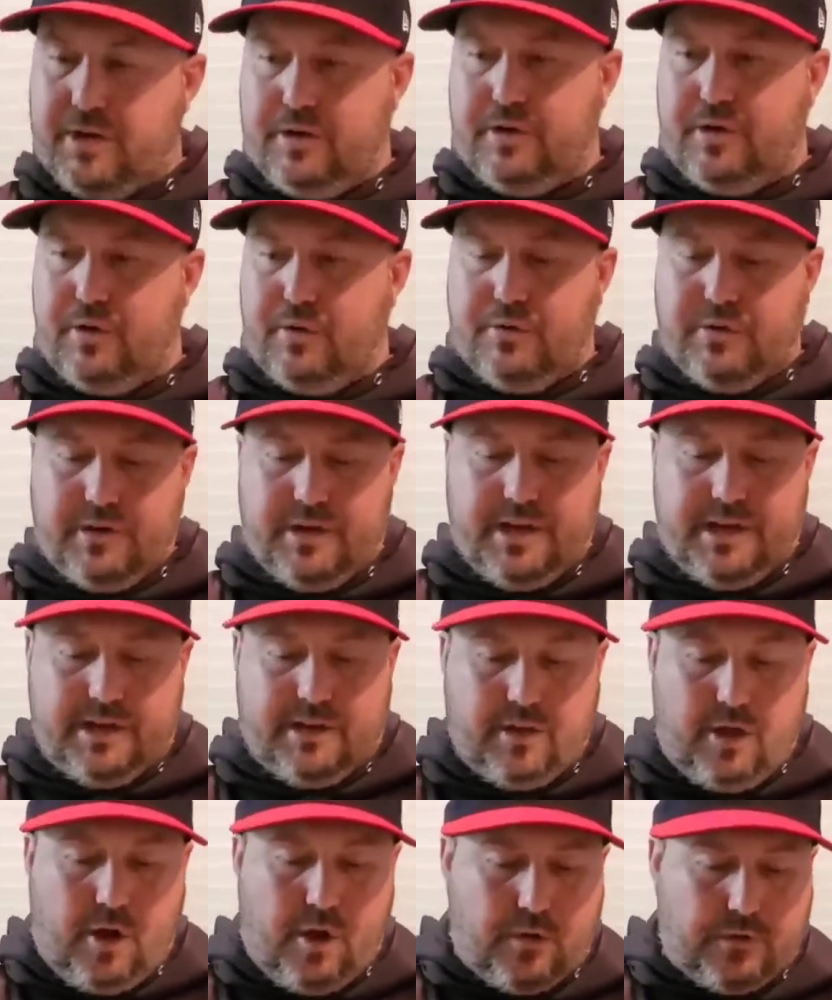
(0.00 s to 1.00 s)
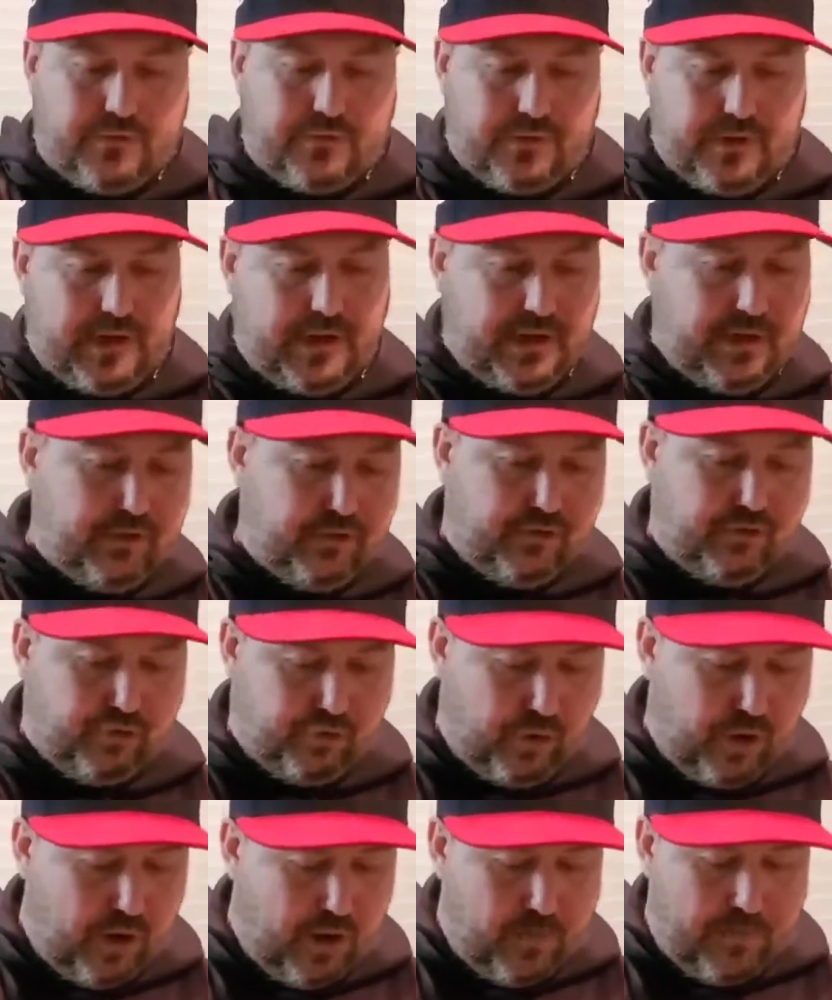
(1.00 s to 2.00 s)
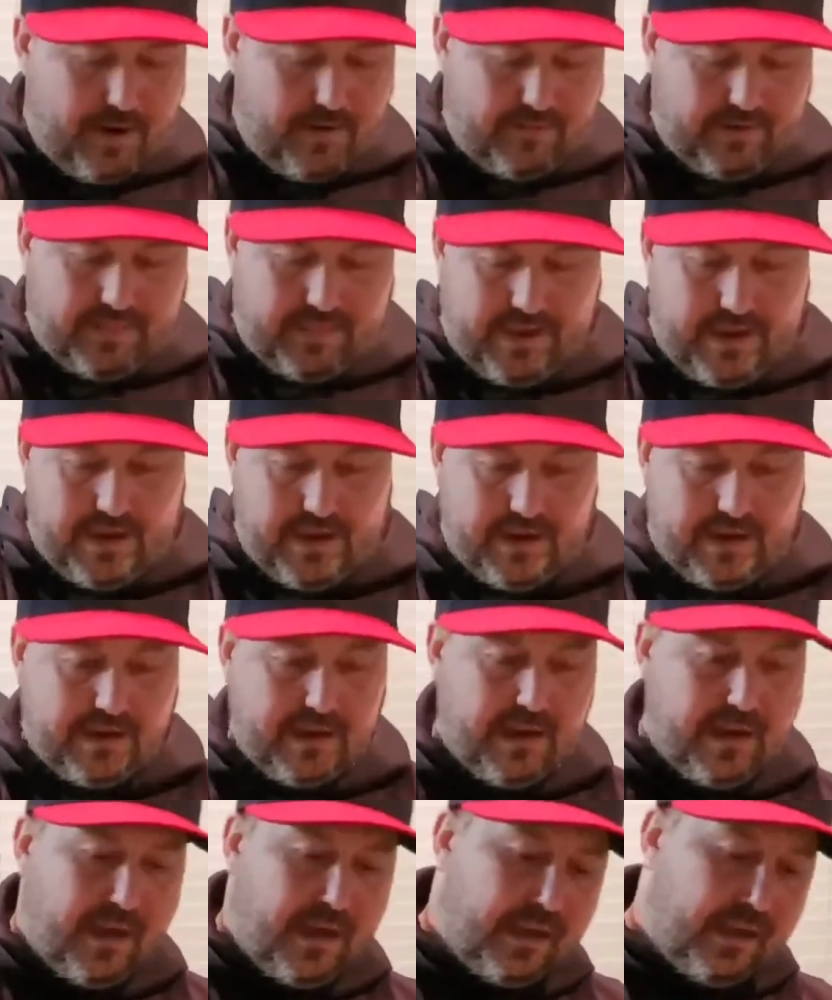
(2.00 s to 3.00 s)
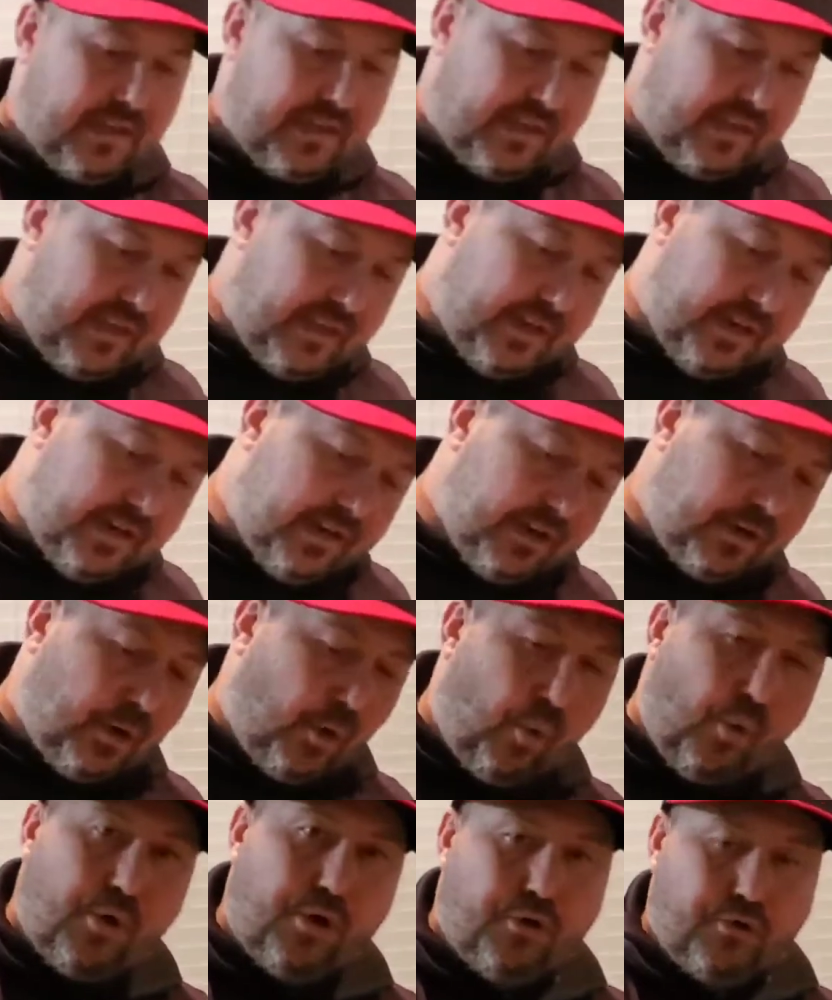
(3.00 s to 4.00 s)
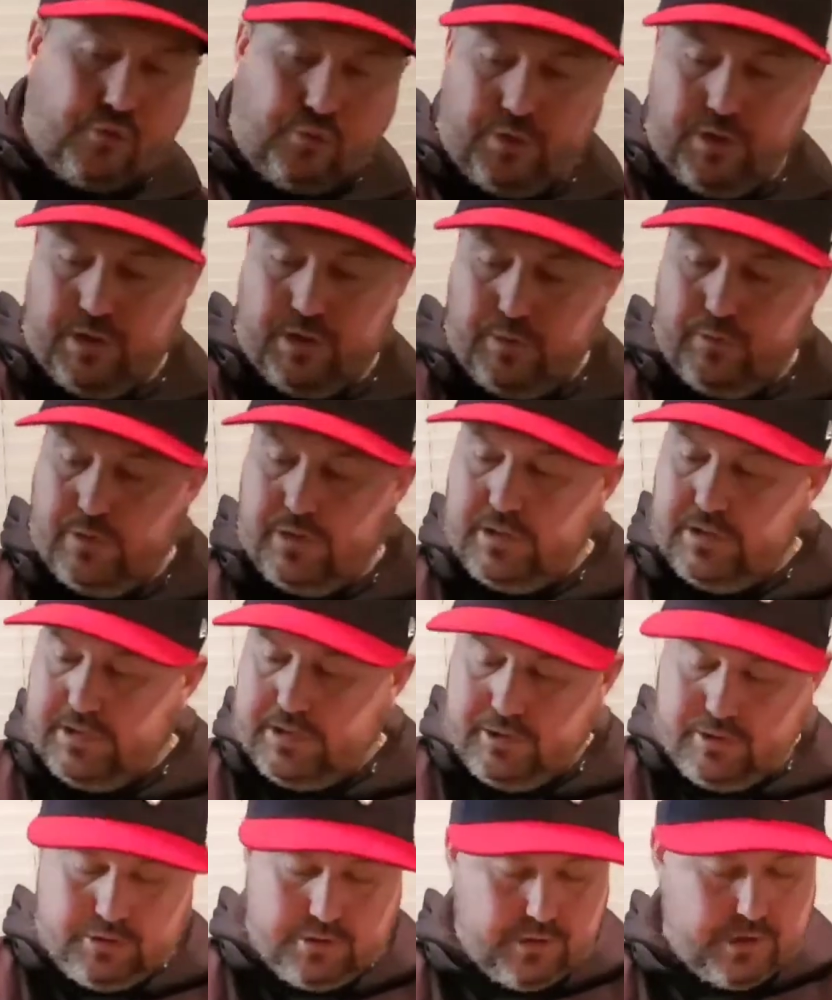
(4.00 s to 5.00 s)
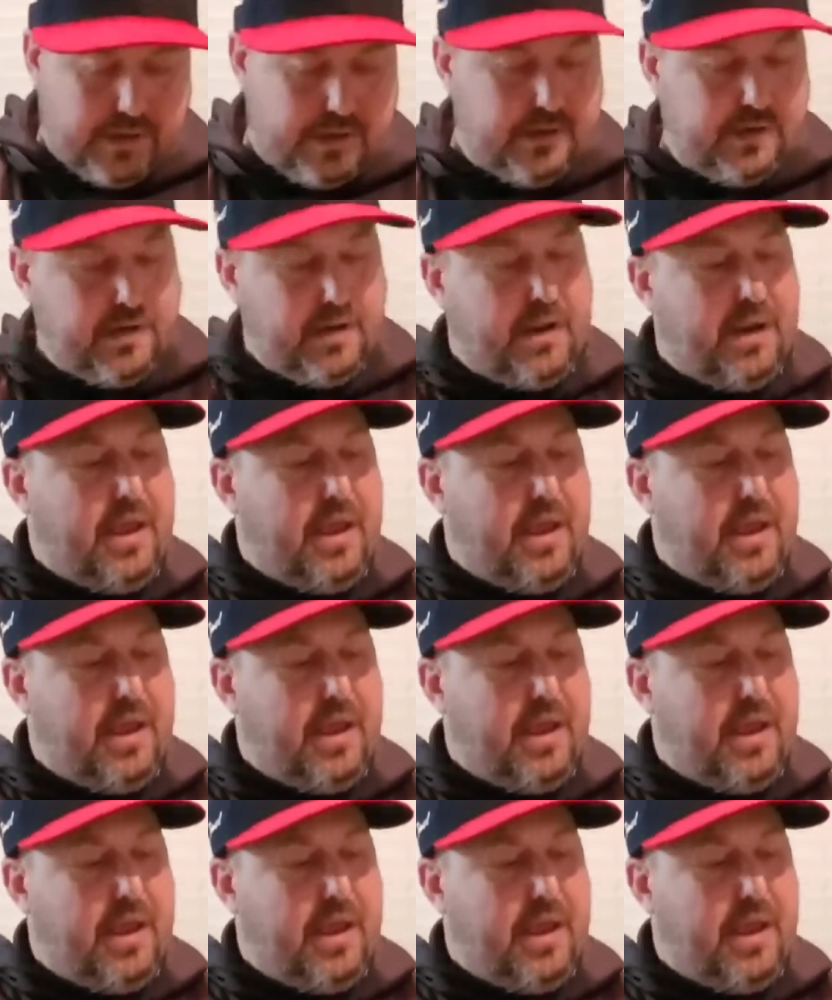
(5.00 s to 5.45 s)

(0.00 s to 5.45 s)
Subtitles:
do the degloss and you scrub everything, get in the corners really good.